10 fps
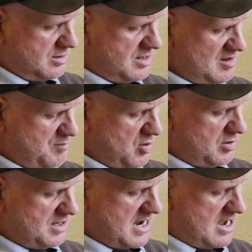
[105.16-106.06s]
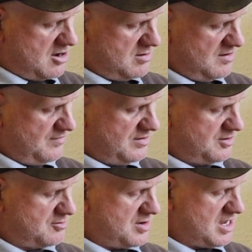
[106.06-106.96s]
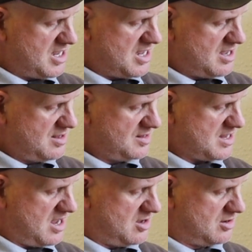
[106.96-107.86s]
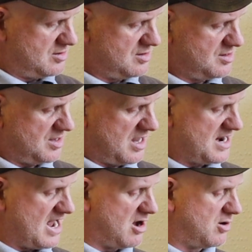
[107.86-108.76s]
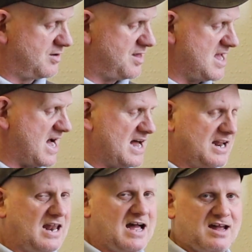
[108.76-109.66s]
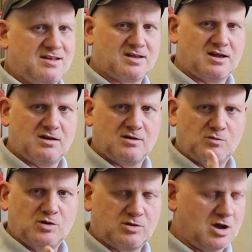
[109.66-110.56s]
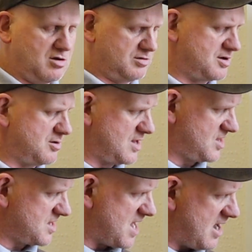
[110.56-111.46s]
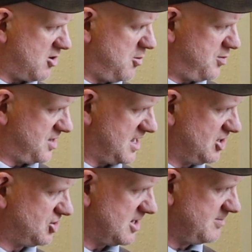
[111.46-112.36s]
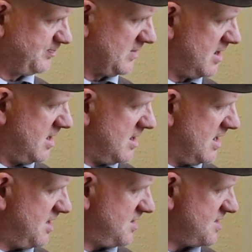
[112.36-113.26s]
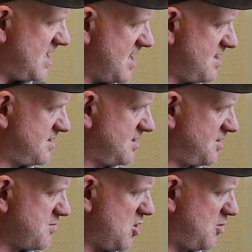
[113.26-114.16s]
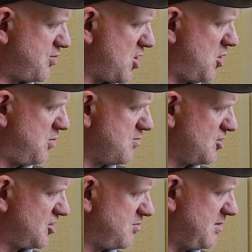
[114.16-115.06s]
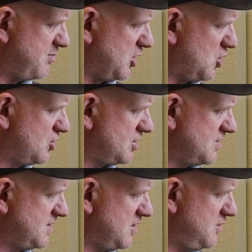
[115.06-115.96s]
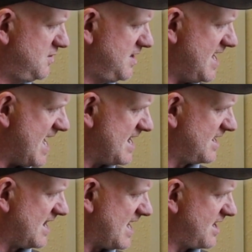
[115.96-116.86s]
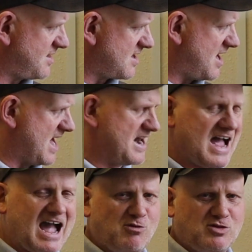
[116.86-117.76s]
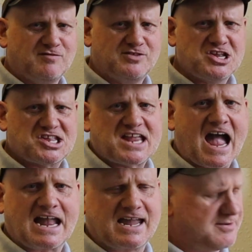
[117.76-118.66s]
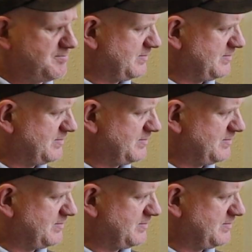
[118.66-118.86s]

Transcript: this button down for 3 seconds, and now the analyzer will go through its startup procedure. It says the smoke probe must be plugged to the analyzer and out of the stack.